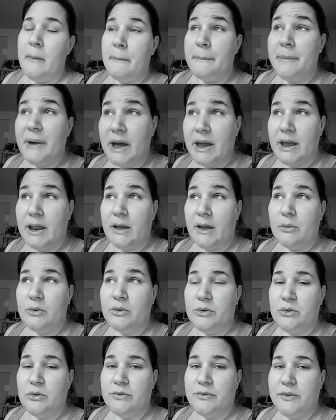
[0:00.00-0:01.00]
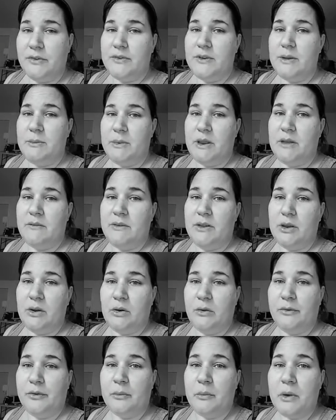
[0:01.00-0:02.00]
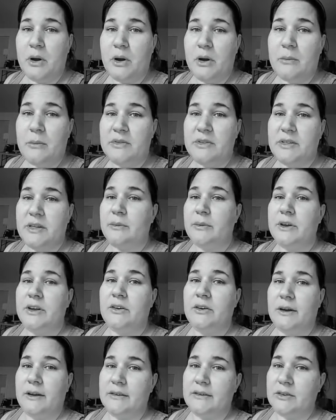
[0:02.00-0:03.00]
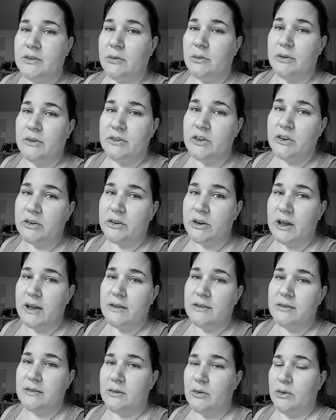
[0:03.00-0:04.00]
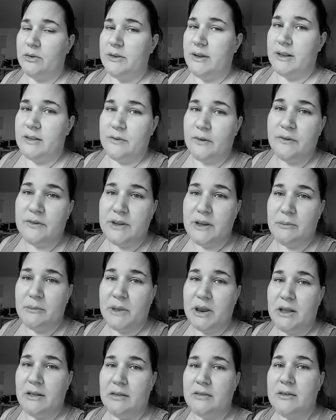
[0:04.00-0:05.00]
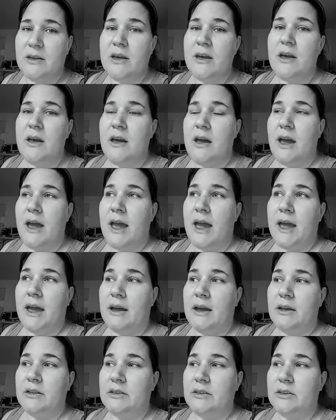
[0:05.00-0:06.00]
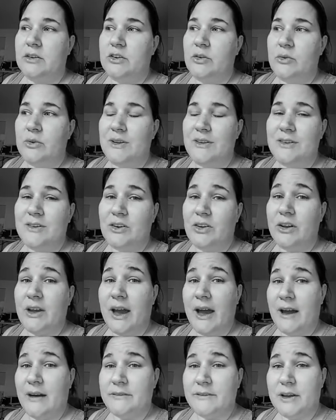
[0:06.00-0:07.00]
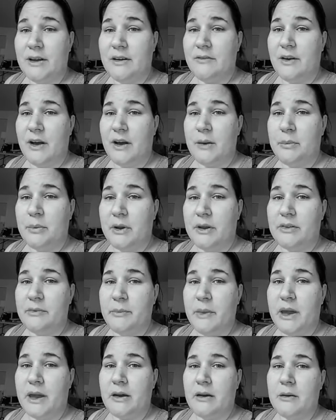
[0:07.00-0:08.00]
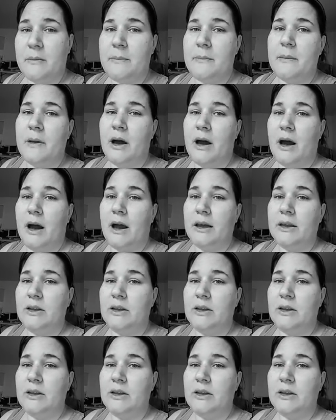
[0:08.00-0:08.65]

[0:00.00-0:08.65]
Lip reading: But I will do a 15-minute video for moms. That way you guys can always look nice. It only takes 15 minutes, and you don't necessarily have to have high-priced makeup. I